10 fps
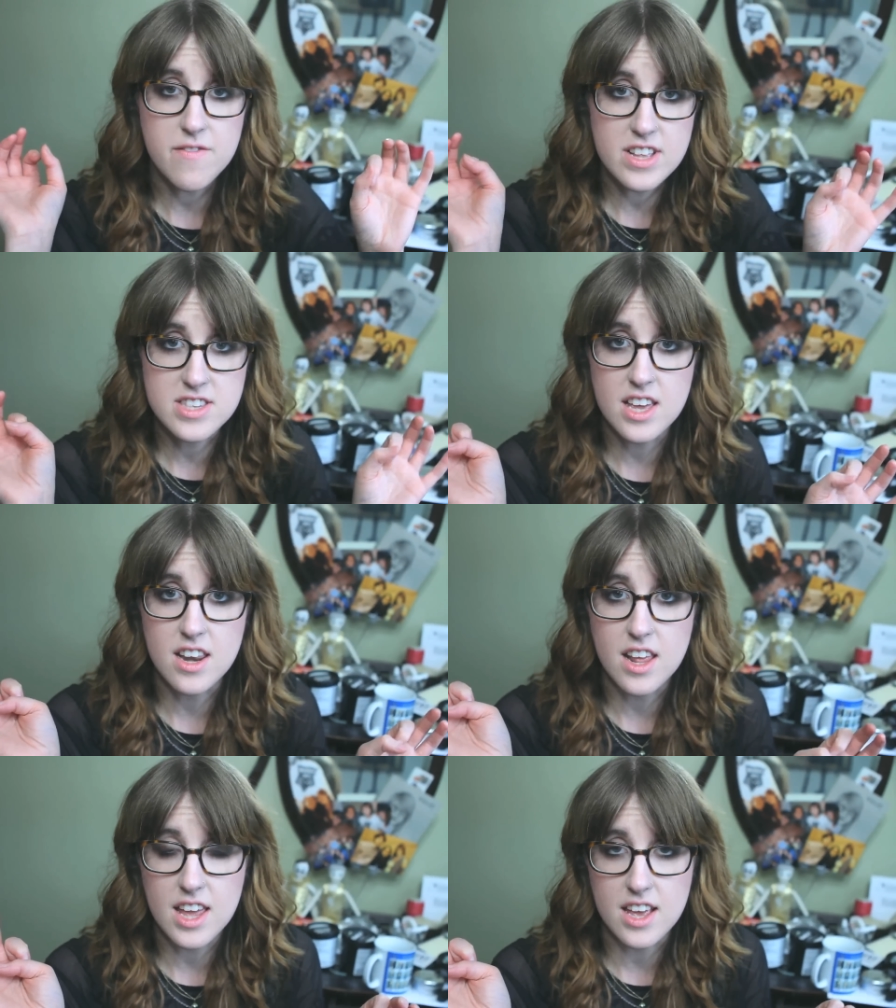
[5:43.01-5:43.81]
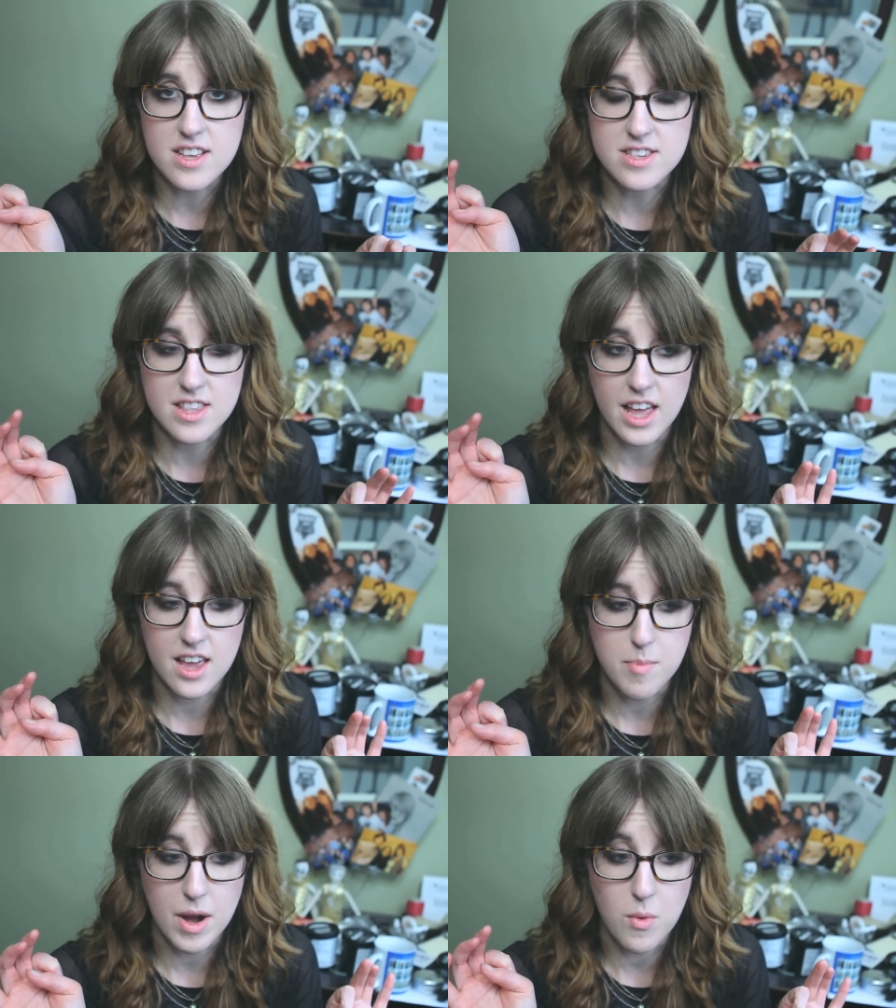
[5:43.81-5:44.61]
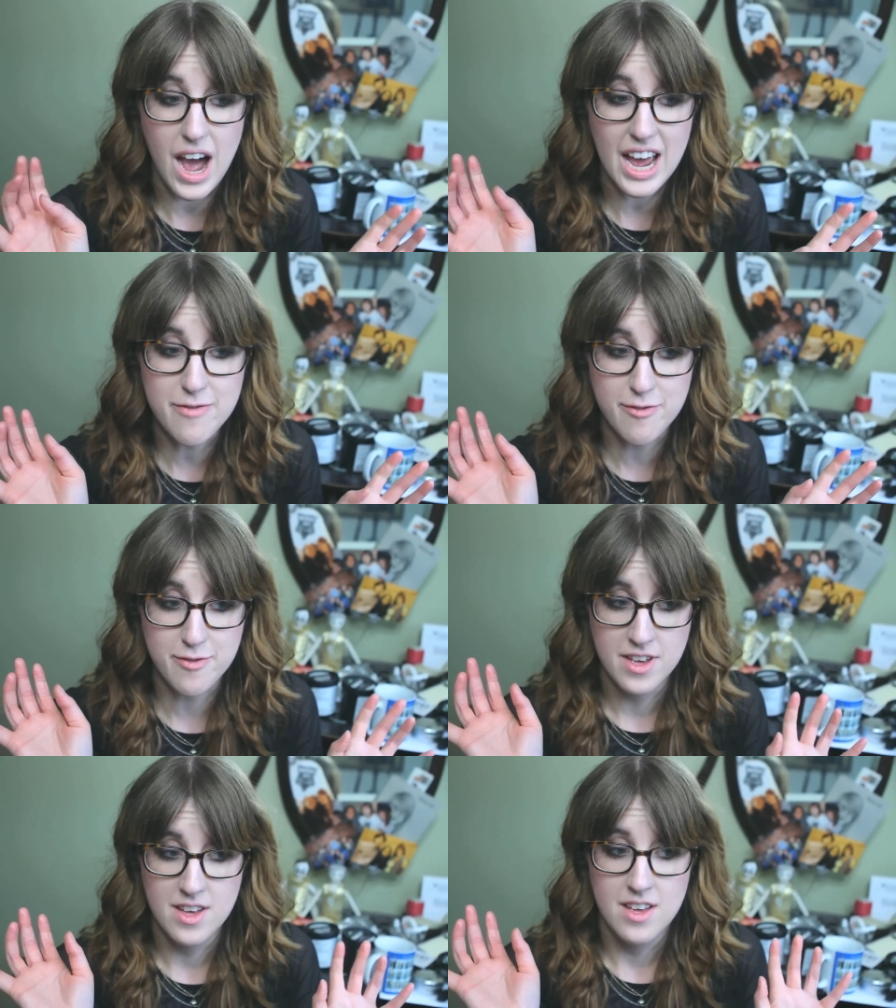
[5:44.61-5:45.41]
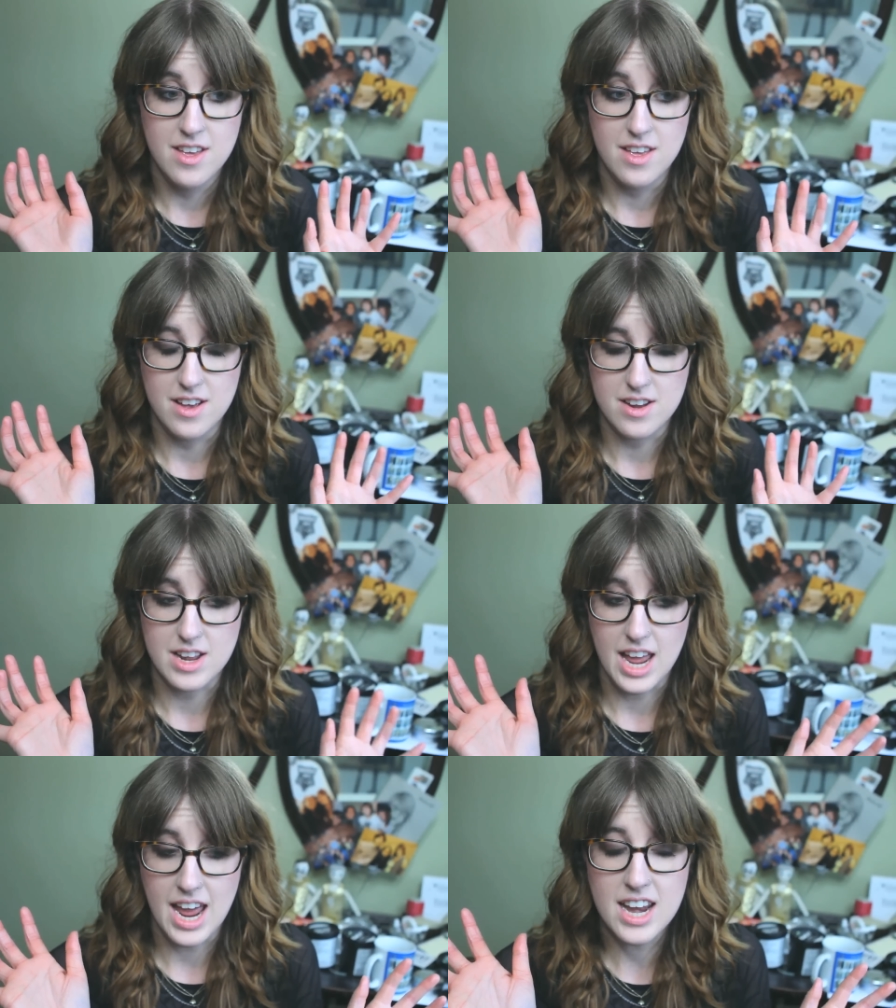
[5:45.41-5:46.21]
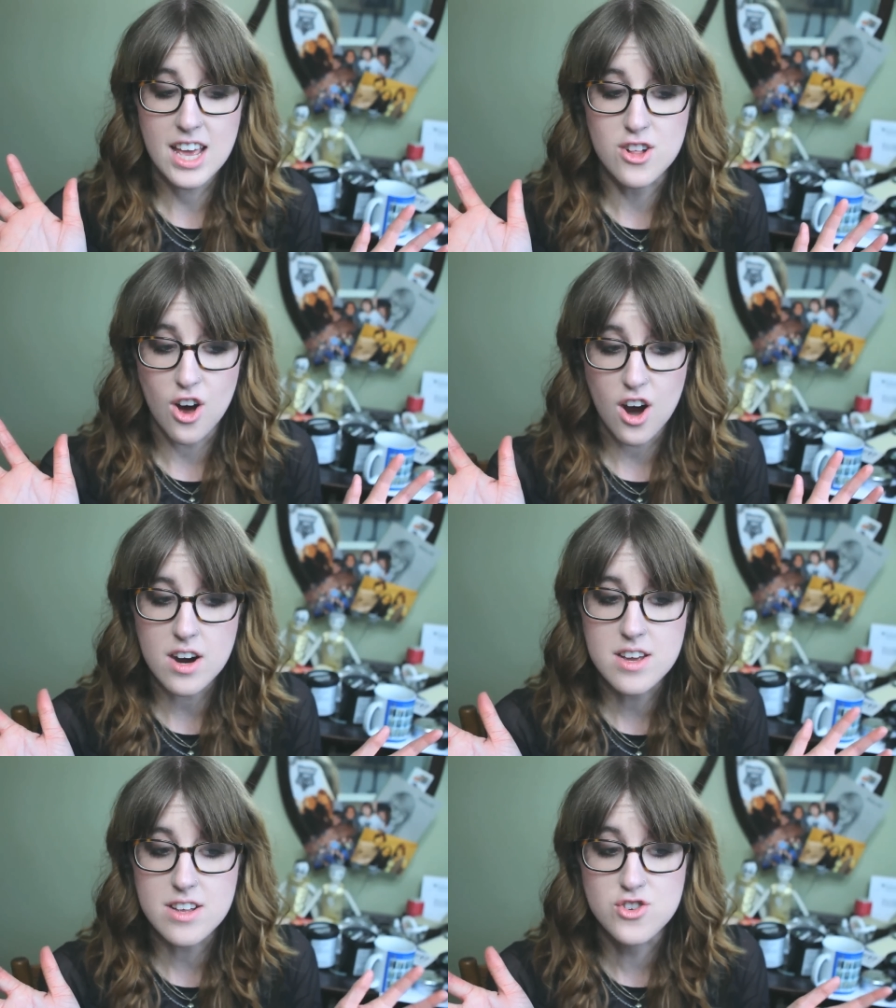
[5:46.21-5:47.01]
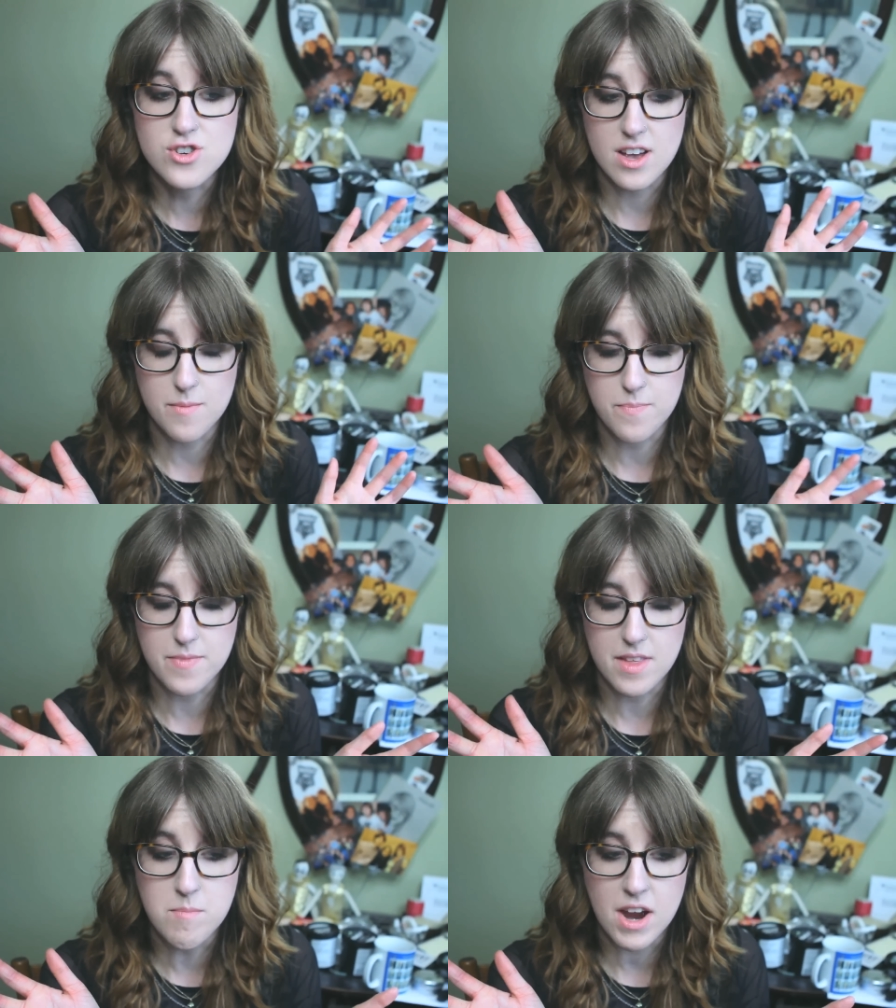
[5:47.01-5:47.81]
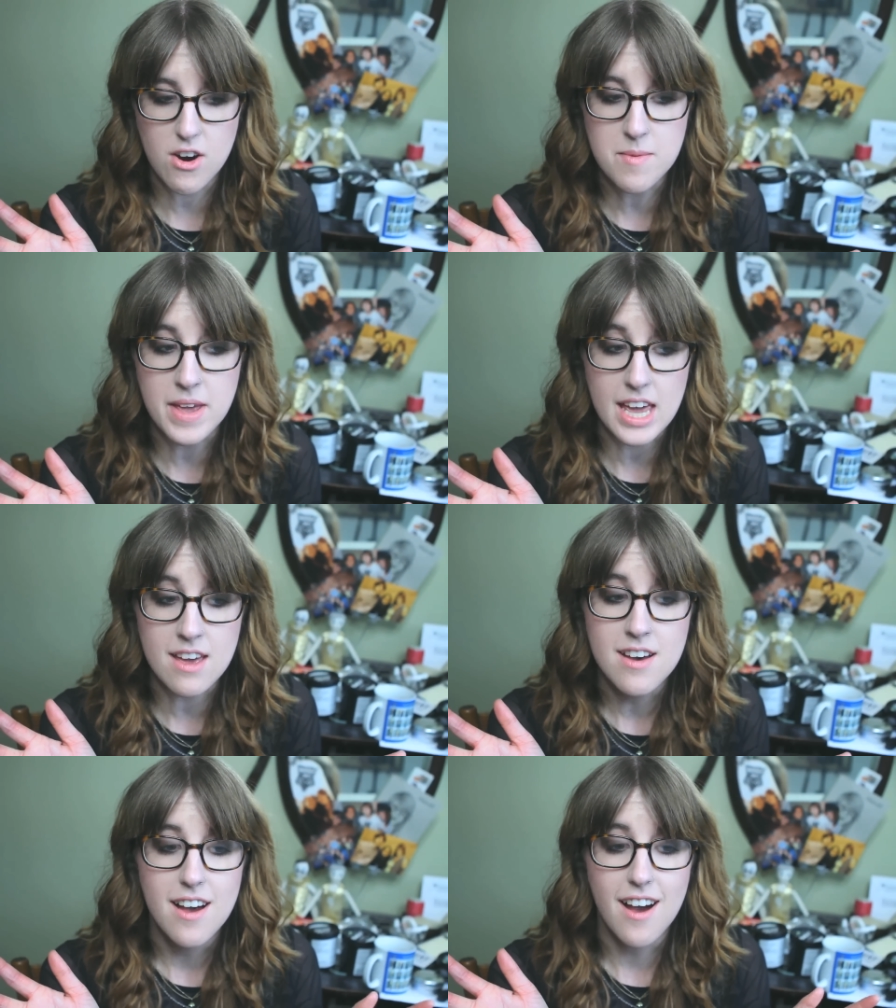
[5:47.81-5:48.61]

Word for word: Vincent is like my wife, Annie Clark, marry me.